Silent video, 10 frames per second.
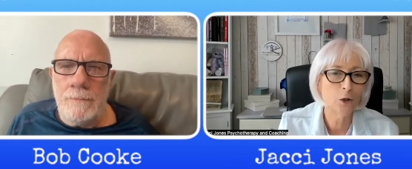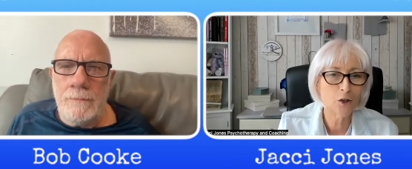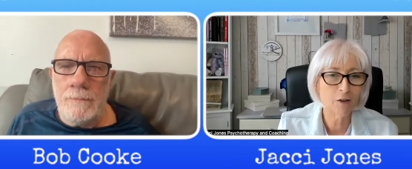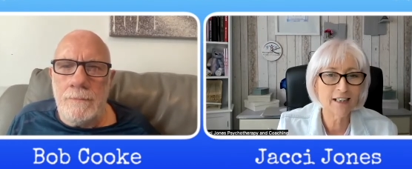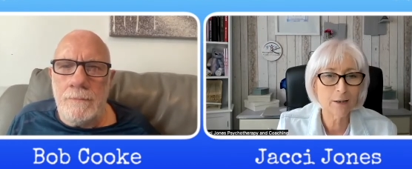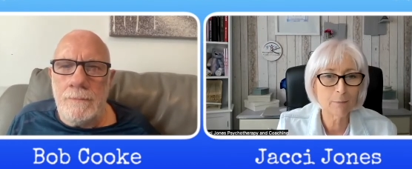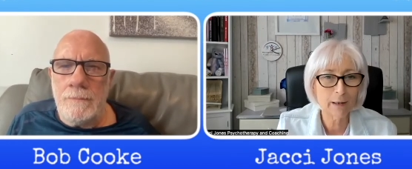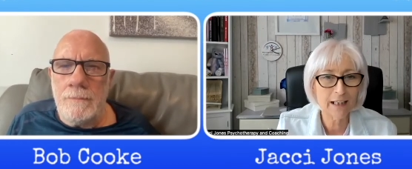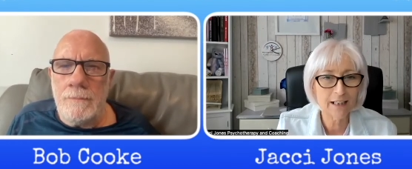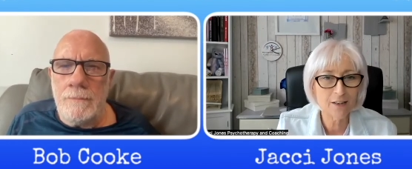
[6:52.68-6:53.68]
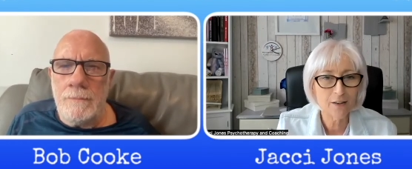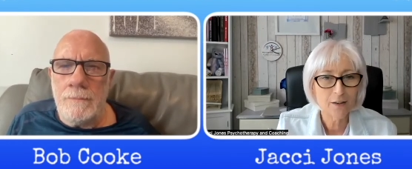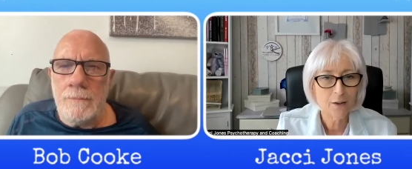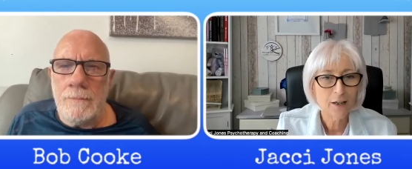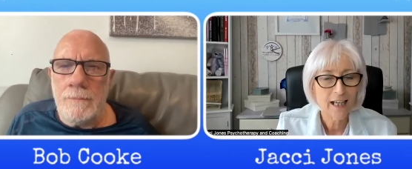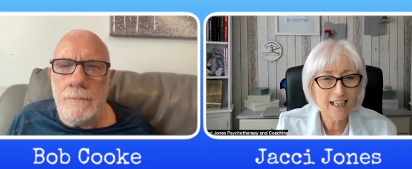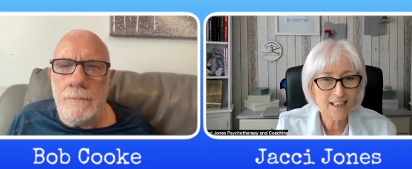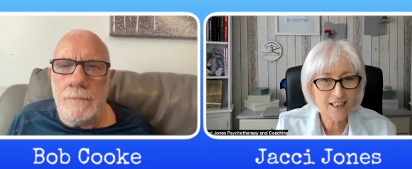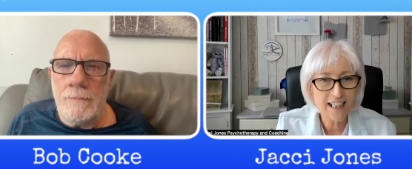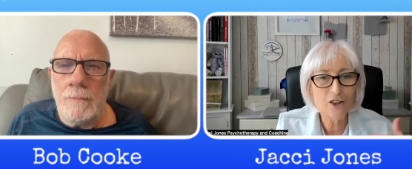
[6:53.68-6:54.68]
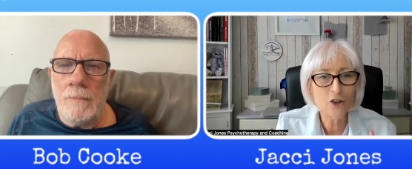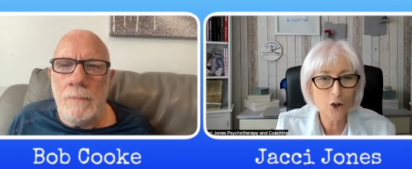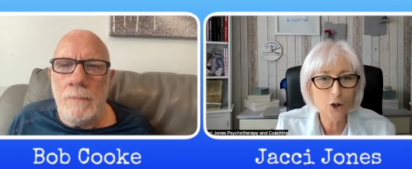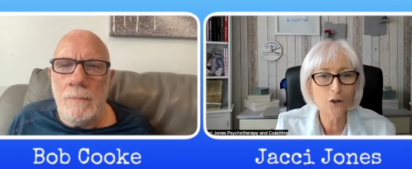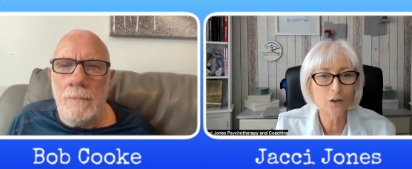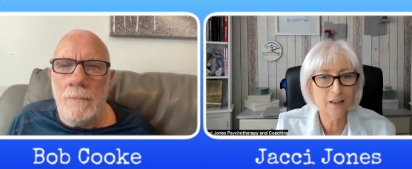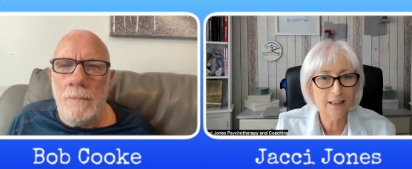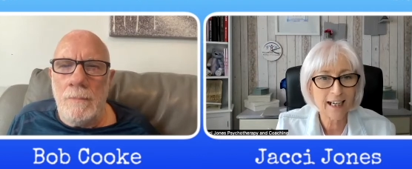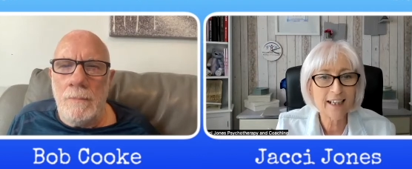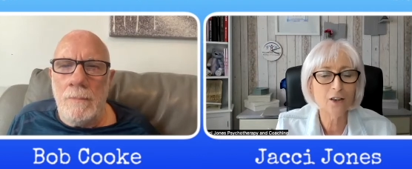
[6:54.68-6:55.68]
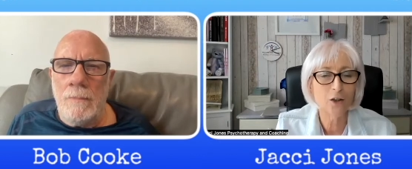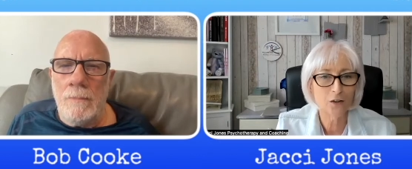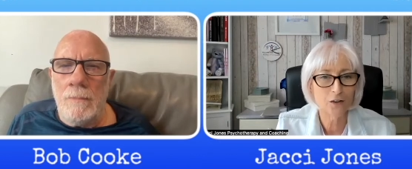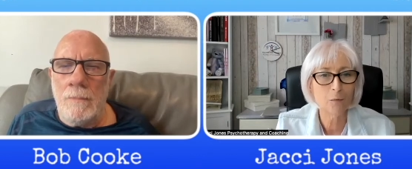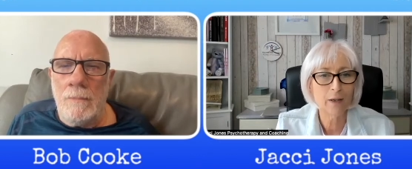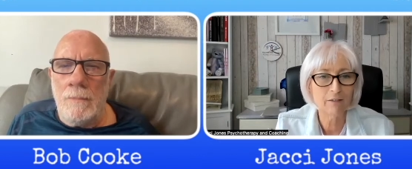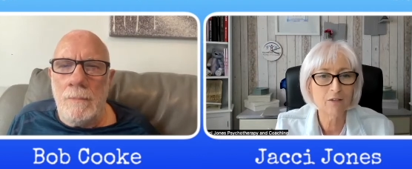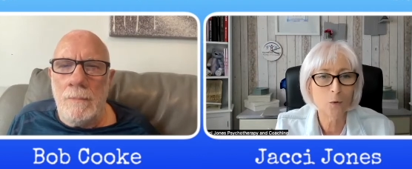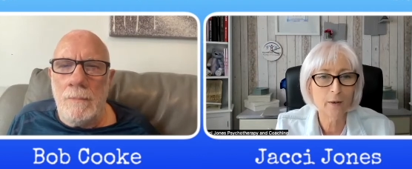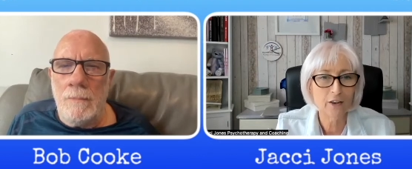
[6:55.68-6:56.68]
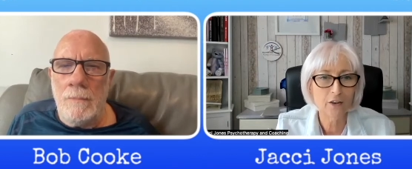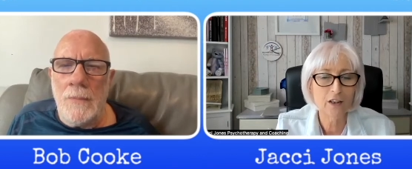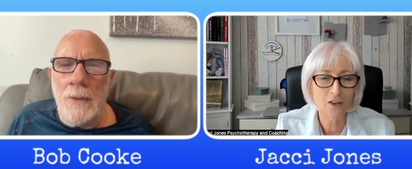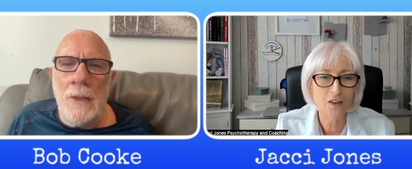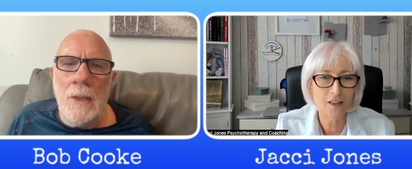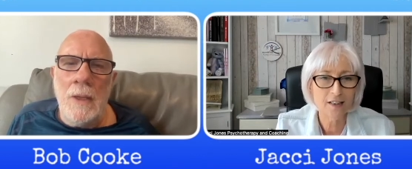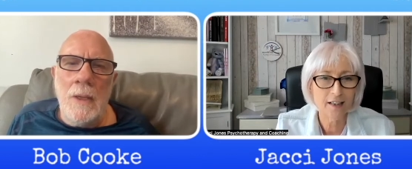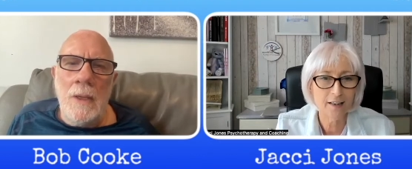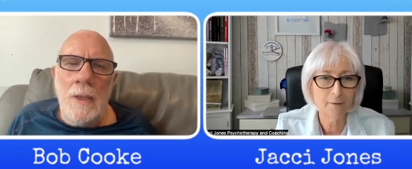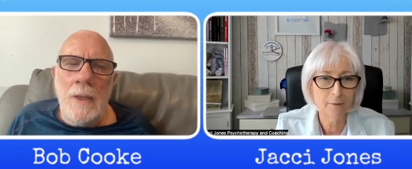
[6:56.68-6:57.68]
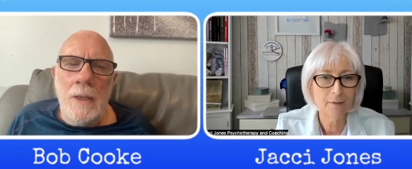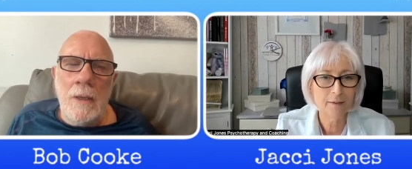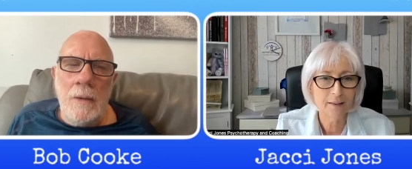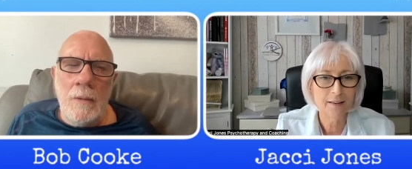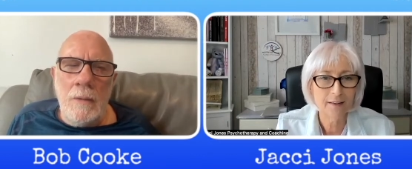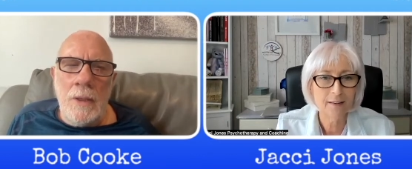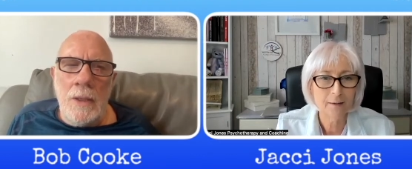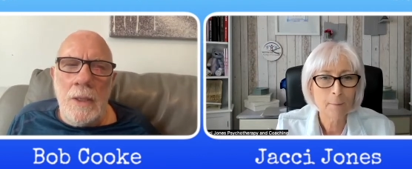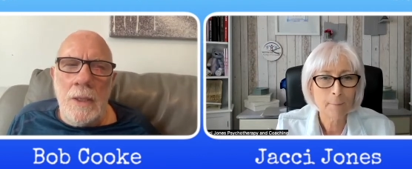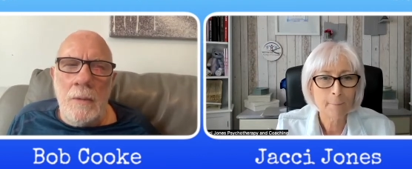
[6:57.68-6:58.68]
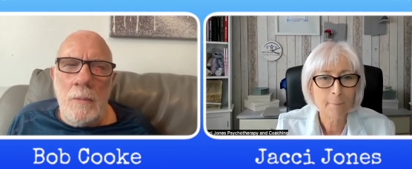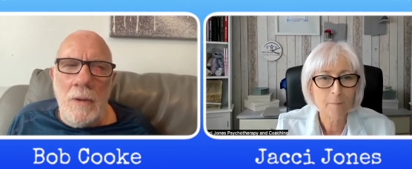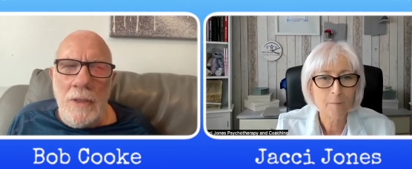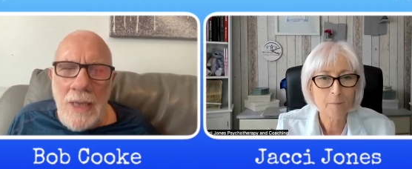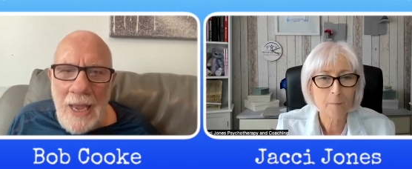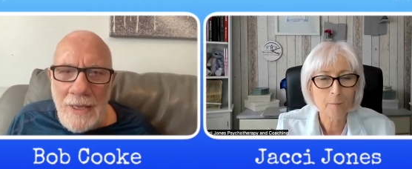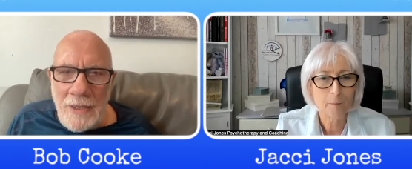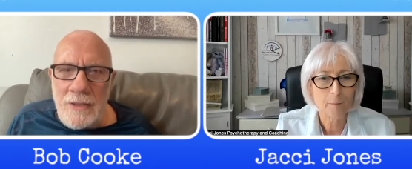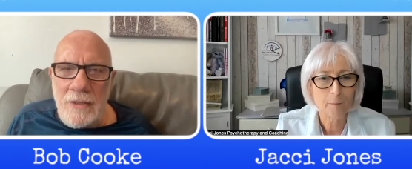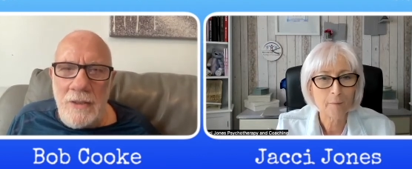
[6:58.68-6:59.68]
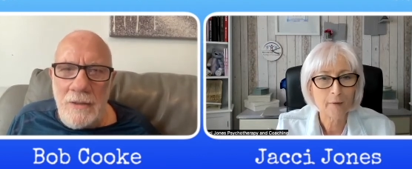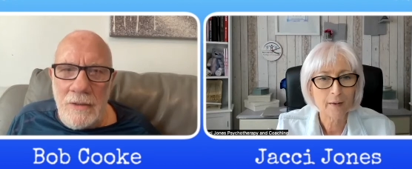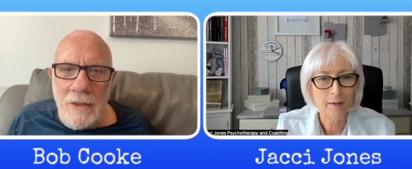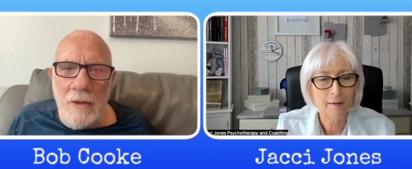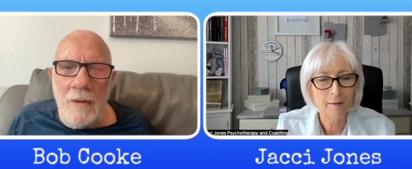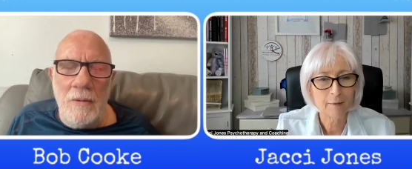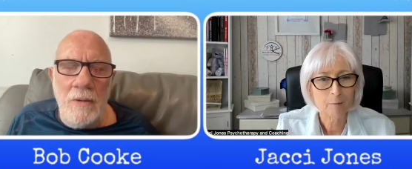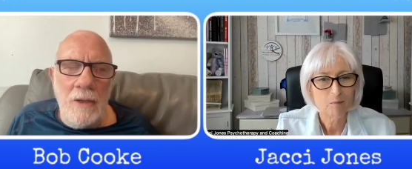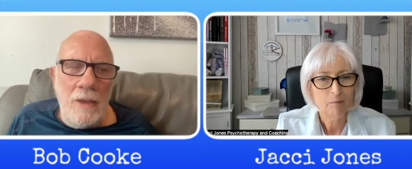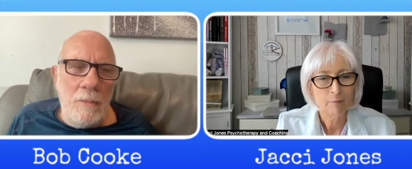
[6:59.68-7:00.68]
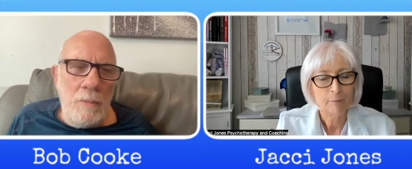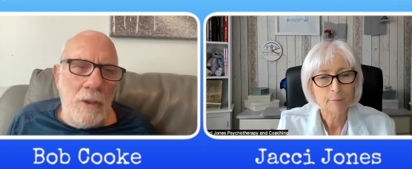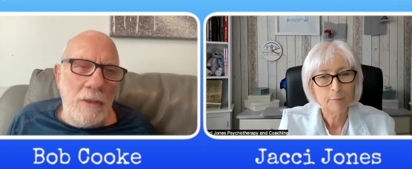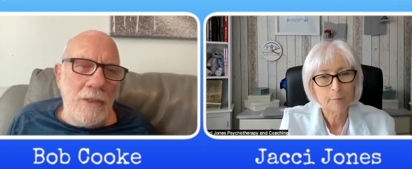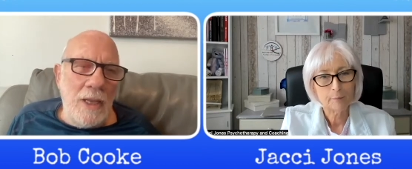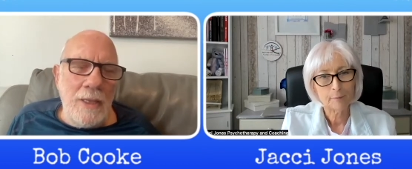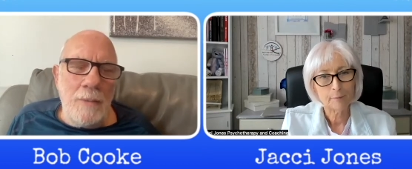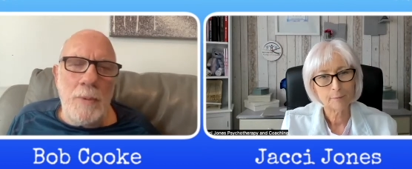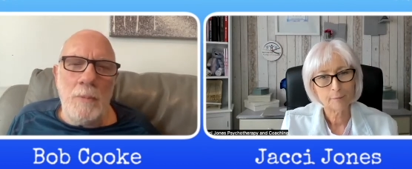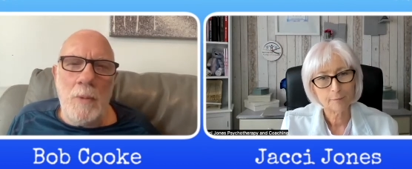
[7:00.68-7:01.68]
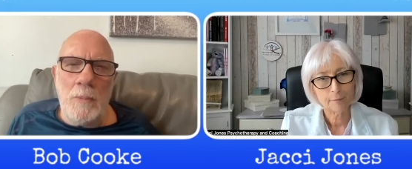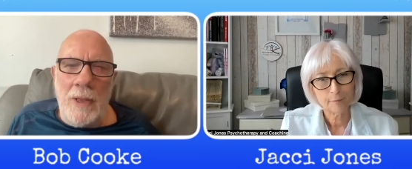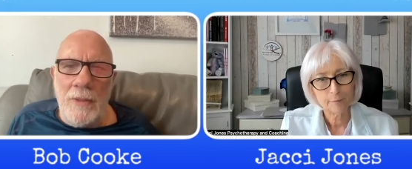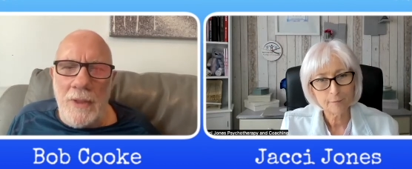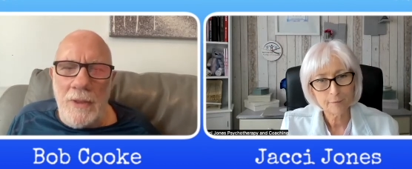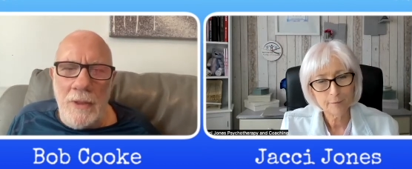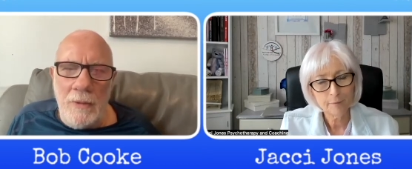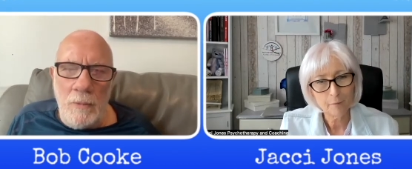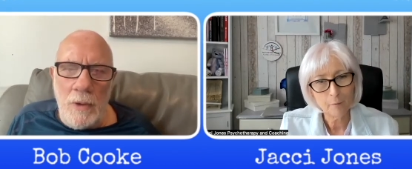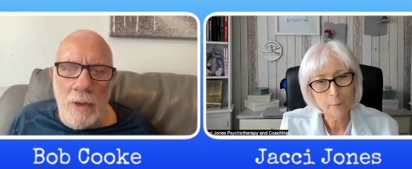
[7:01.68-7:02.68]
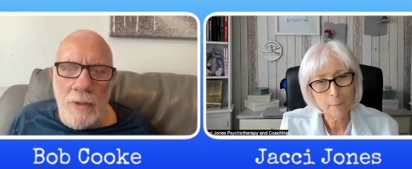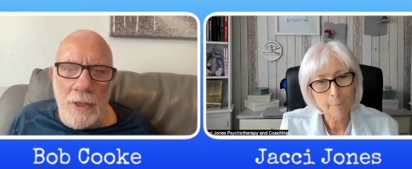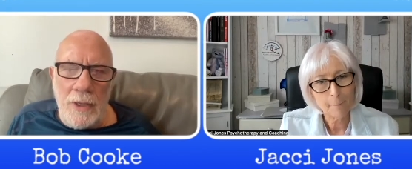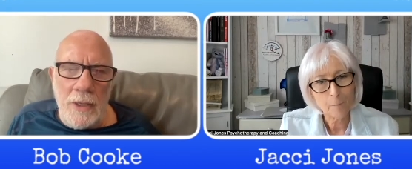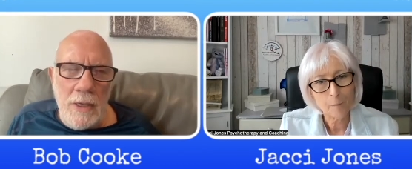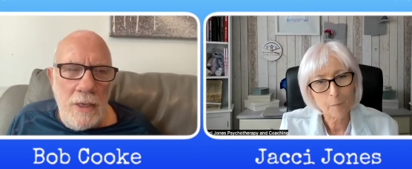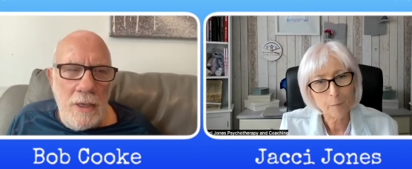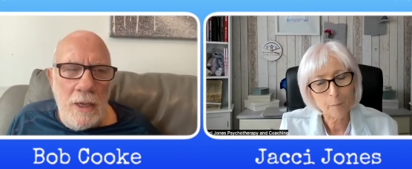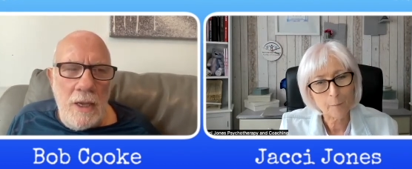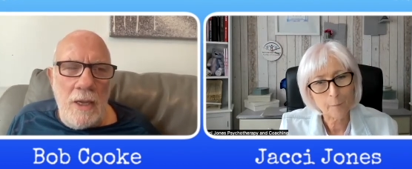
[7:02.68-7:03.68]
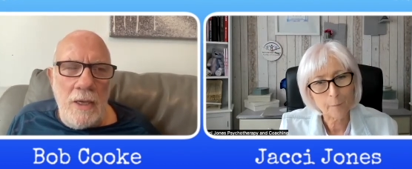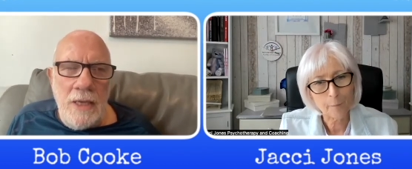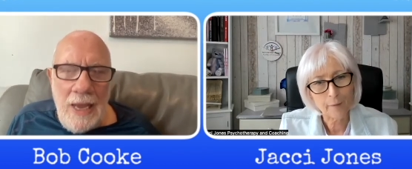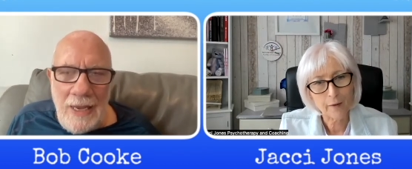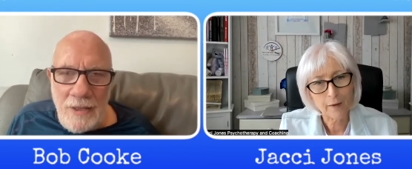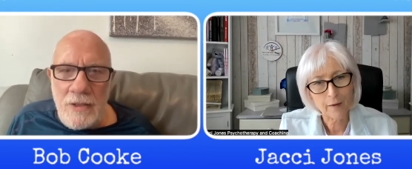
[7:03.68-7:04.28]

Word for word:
Speaker 1: trying to please it's the internal dialogue that we have going on a lot of the time
Speaker 2: well yes so i'll say a little bit more about that what i think uh, yes,